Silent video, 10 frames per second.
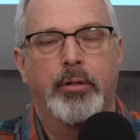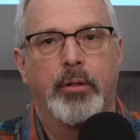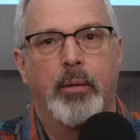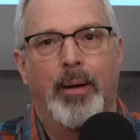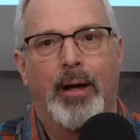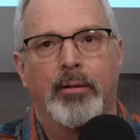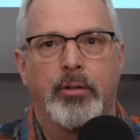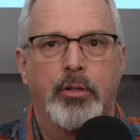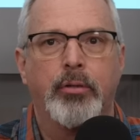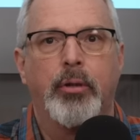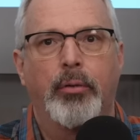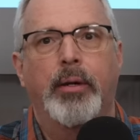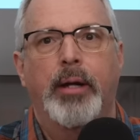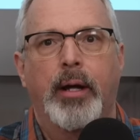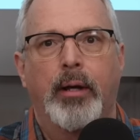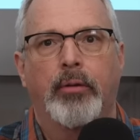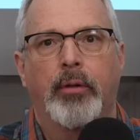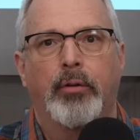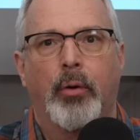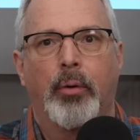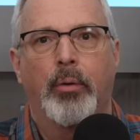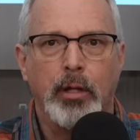took about two to three days in total.